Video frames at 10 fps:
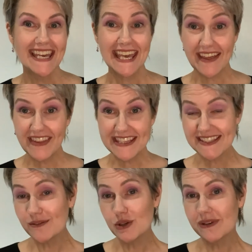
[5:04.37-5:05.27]
Can they
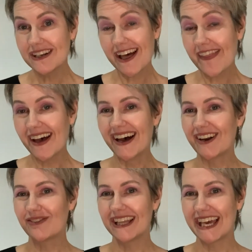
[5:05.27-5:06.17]
sell you another
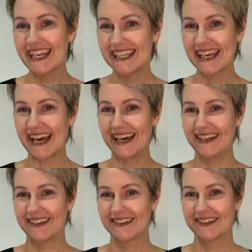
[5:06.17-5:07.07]
unrelated cat?
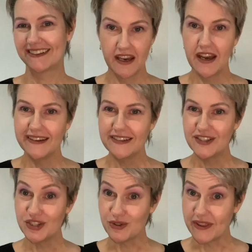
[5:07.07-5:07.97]

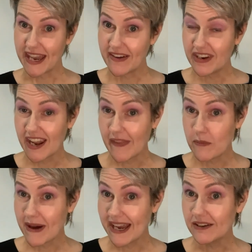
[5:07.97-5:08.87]
Do they have another
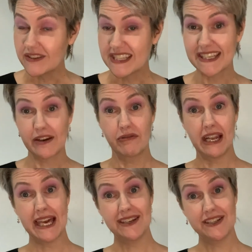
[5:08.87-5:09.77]
male that's
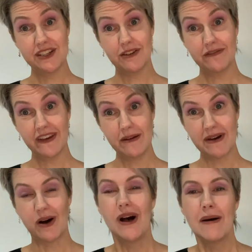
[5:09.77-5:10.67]
unrelated to your
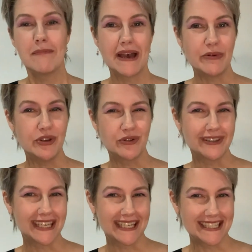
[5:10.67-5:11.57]
female? Maybe you could
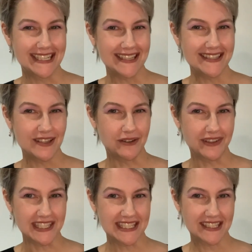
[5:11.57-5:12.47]
get a stud
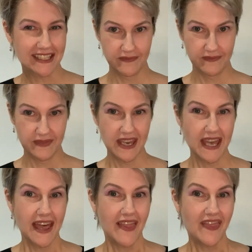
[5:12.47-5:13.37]
service.
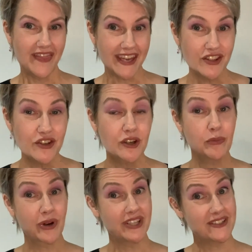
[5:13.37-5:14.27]
Then you can
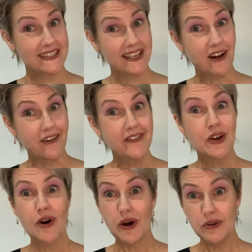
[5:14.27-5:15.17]
breed yourself
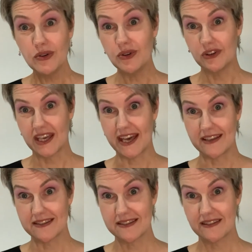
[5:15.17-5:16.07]
your own new
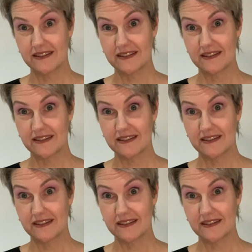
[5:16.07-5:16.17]
cats.